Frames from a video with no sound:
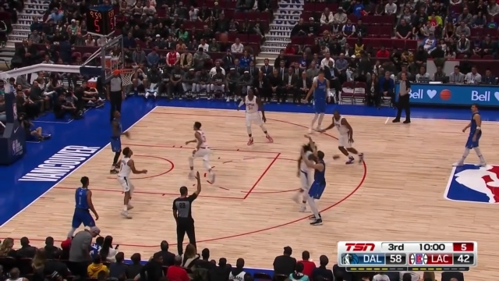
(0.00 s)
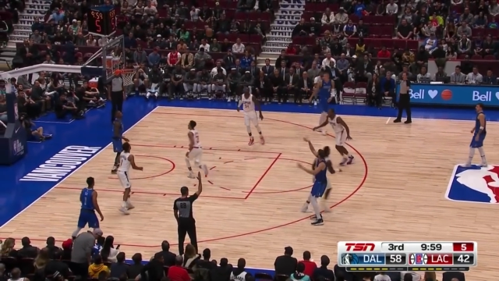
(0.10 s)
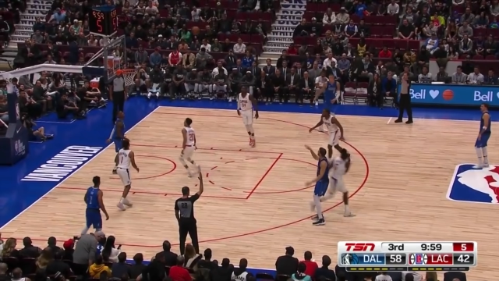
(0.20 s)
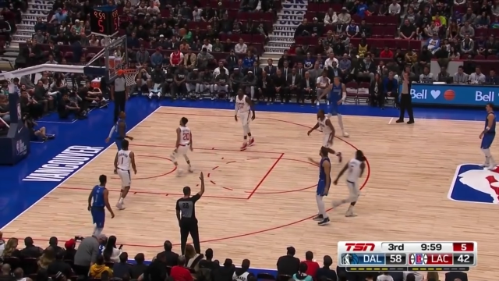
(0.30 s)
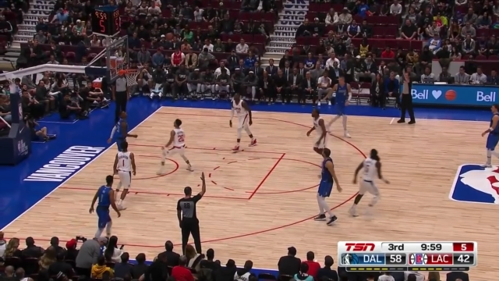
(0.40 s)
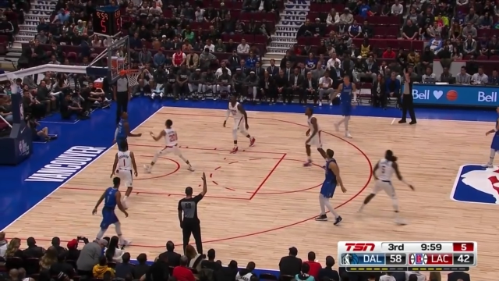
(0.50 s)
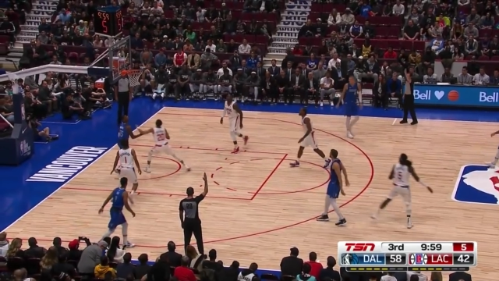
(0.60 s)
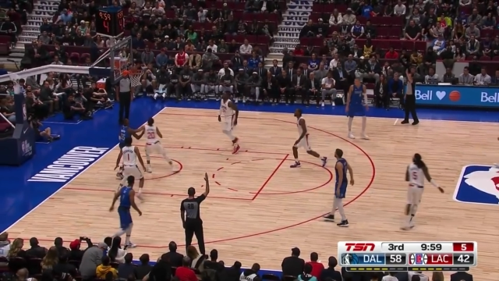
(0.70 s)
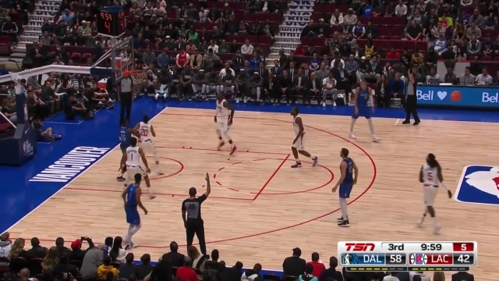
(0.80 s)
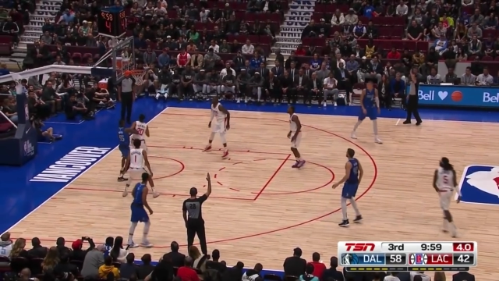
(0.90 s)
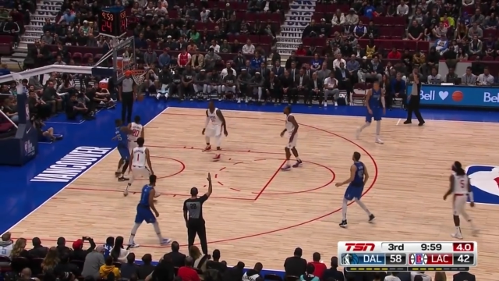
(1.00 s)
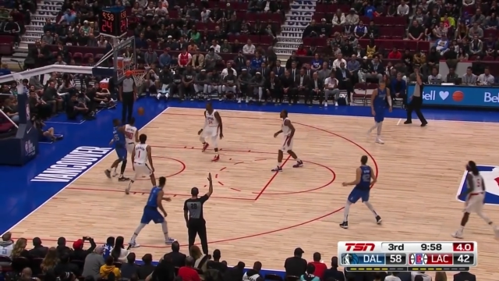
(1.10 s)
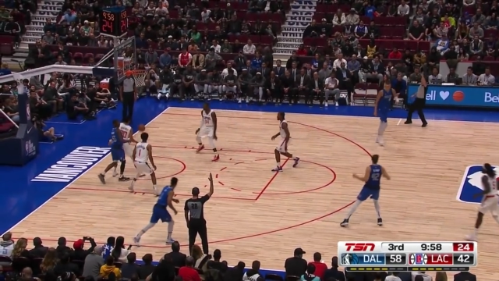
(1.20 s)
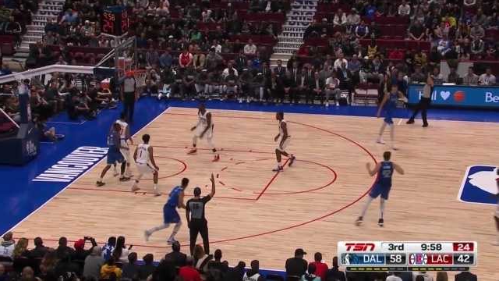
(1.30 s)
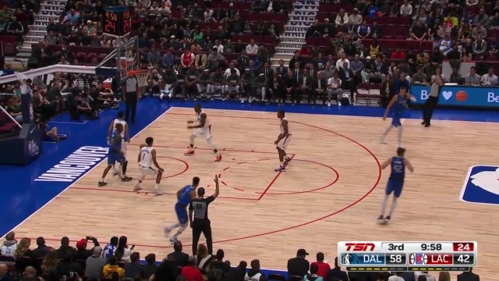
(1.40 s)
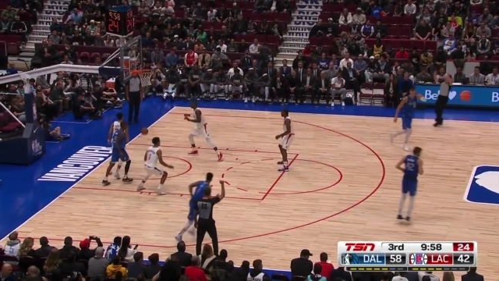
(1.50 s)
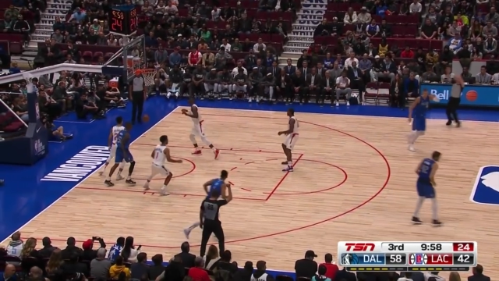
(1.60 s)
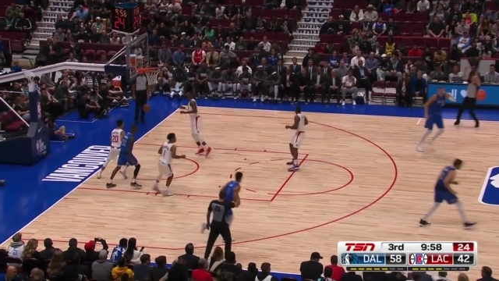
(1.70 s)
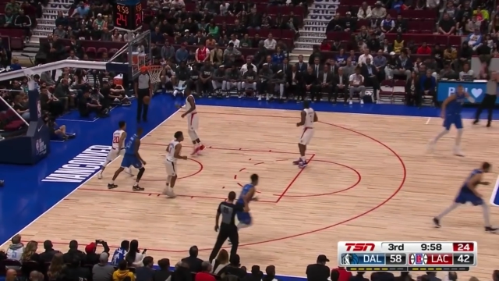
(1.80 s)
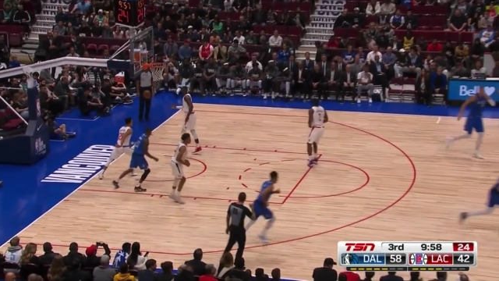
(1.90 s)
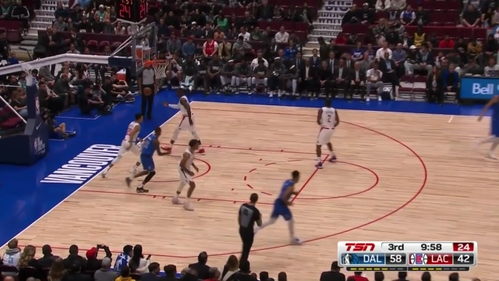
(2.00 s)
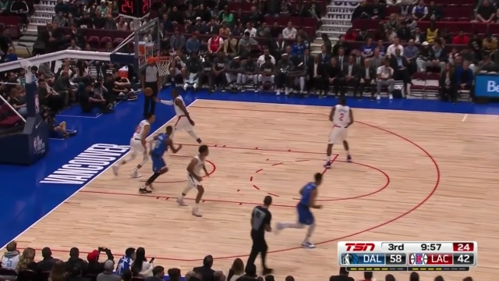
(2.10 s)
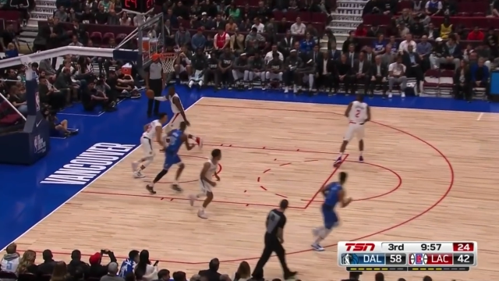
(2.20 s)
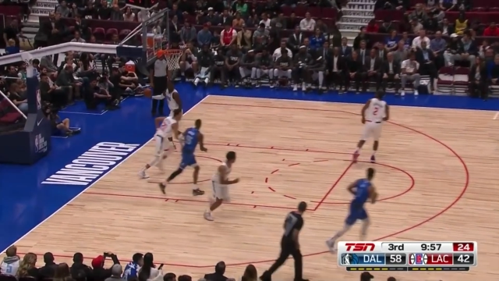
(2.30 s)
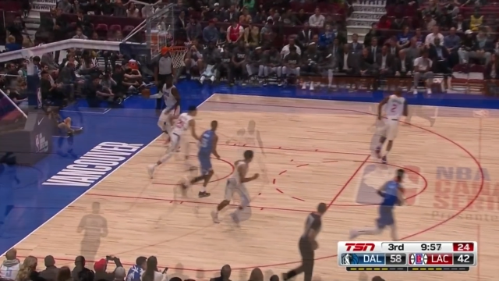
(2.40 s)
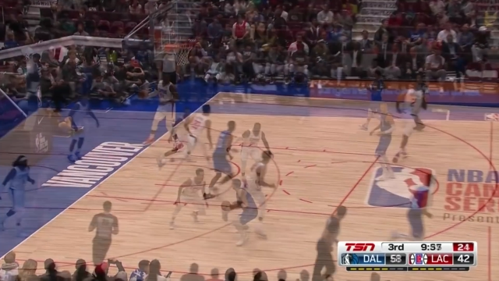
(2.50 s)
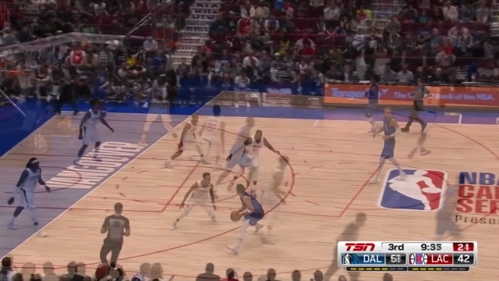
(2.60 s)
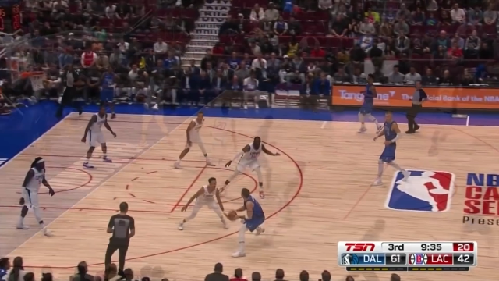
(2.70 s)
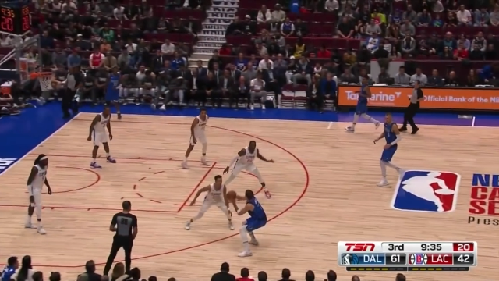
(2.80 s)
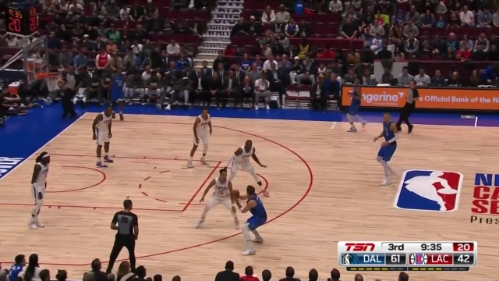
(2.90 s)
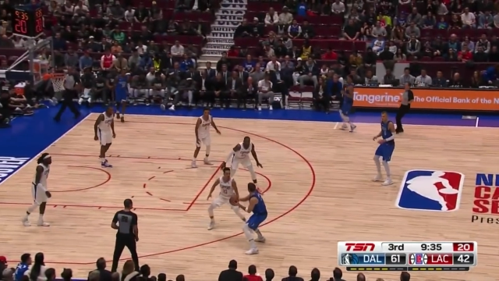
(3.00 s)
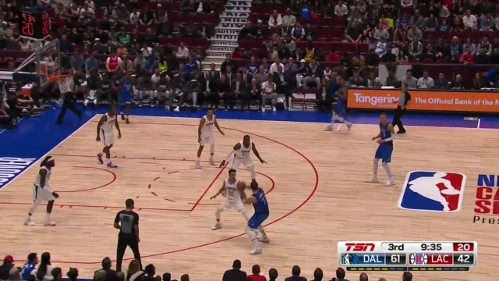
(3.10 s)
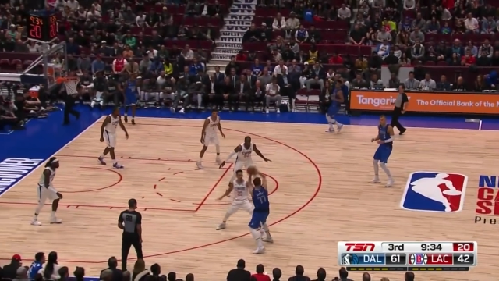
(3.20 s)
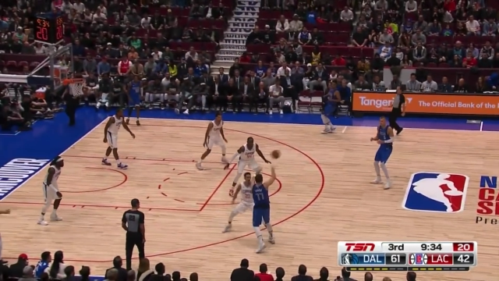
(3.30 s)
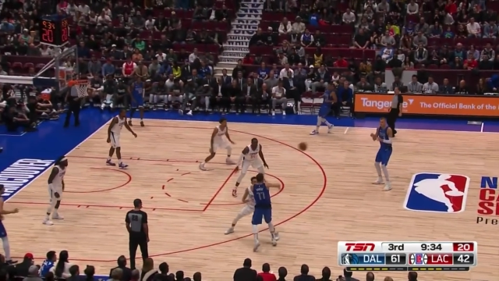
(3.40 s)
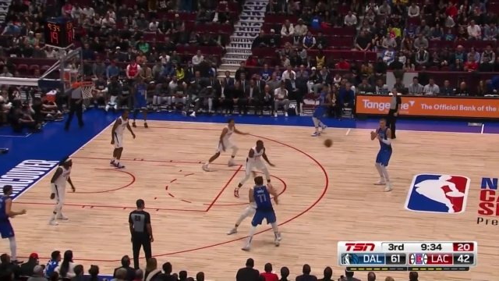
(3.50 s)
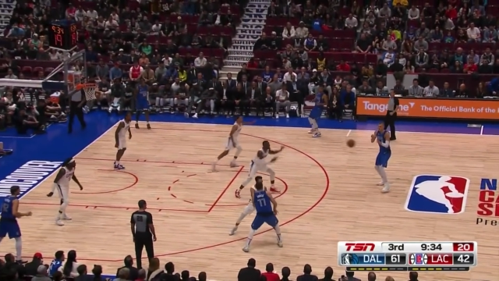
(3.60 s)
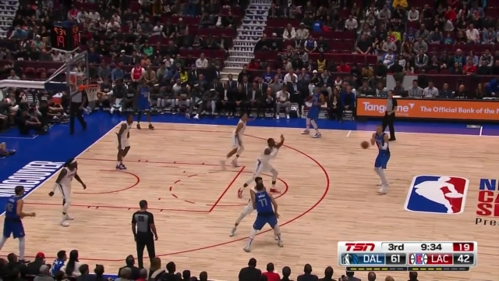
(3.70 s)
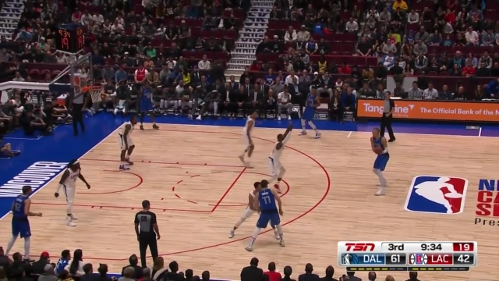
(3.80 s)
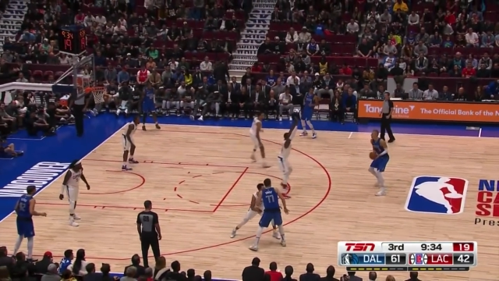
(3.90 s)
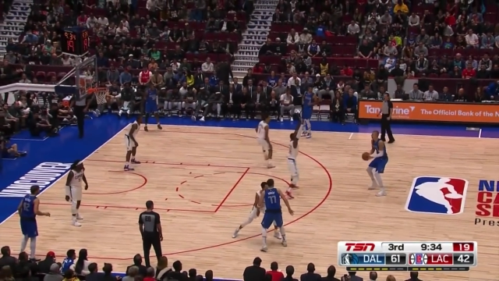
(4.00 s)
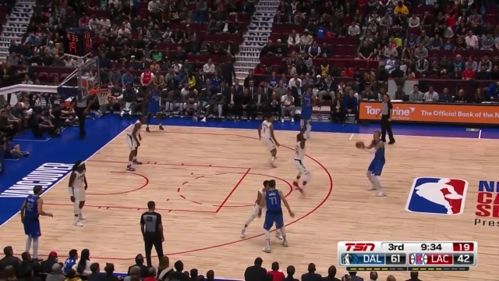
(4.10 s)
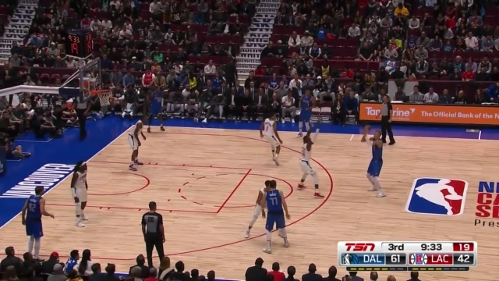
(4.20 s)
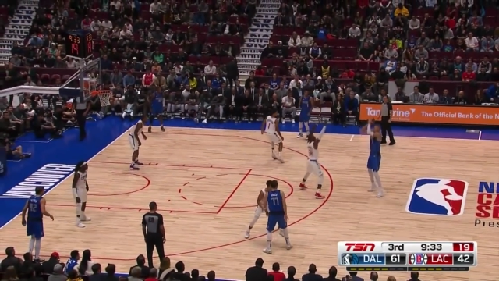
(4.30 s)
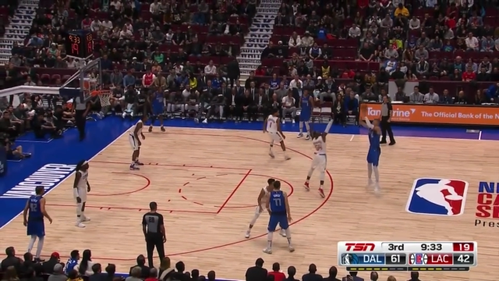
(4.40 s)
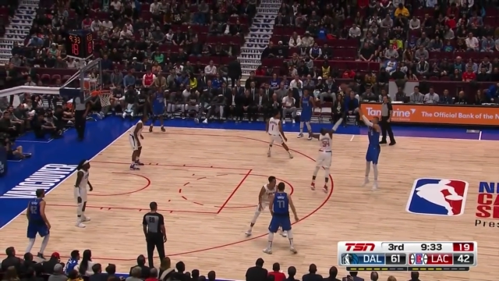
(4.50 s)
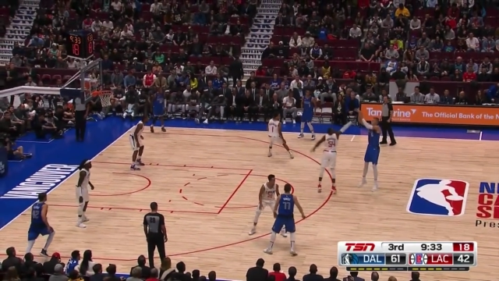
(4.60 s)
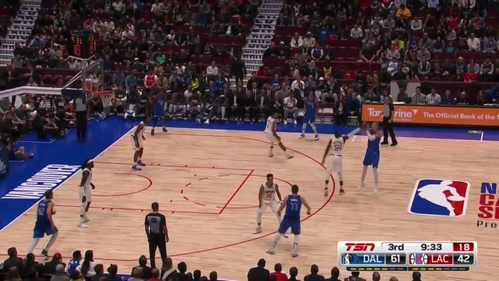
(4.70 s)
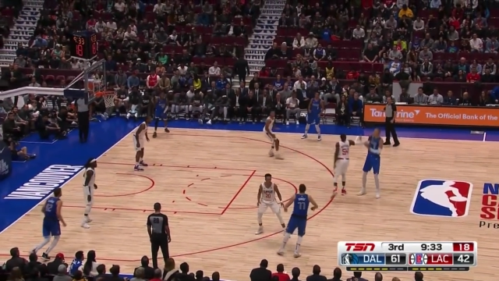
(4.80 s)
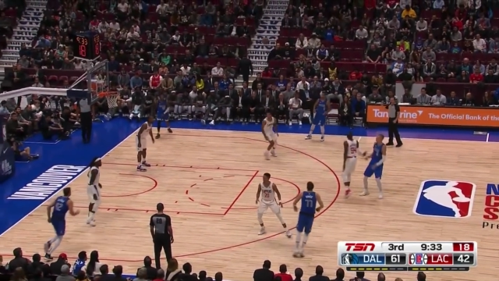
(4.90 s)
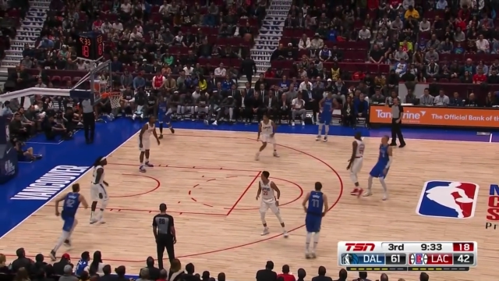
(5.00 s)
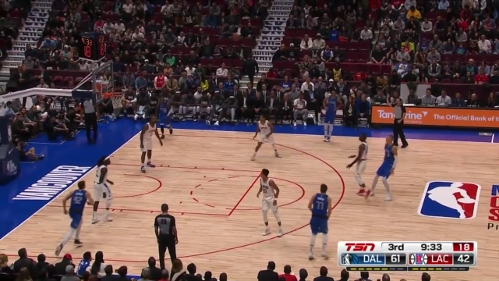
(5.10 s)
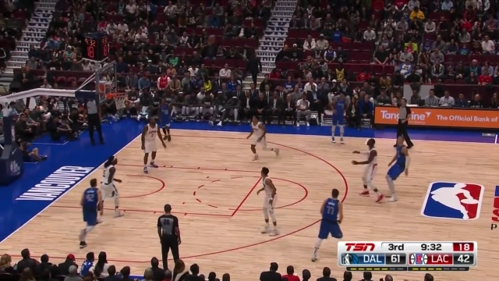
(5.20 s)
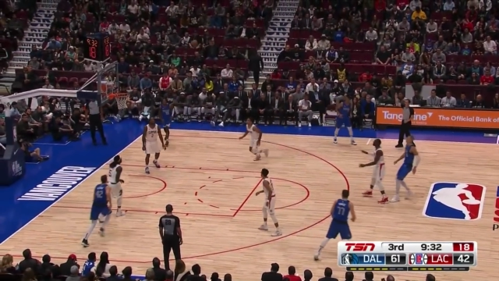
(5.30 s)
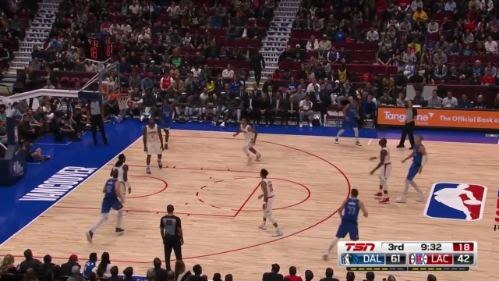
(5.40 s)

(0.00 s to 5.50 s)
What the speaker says: [unreadable: no face in view]